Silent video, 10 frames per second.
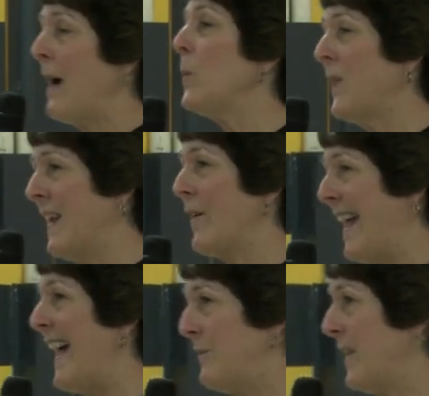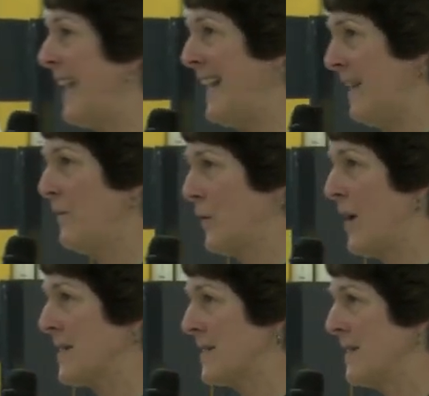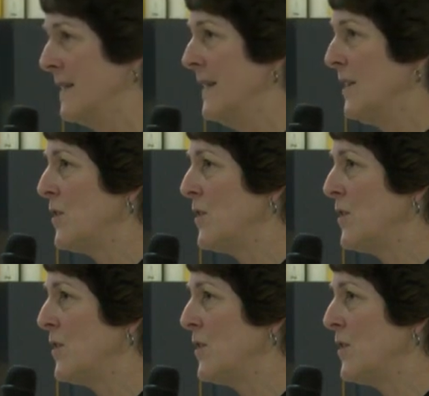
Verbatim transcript: out there advocating for us.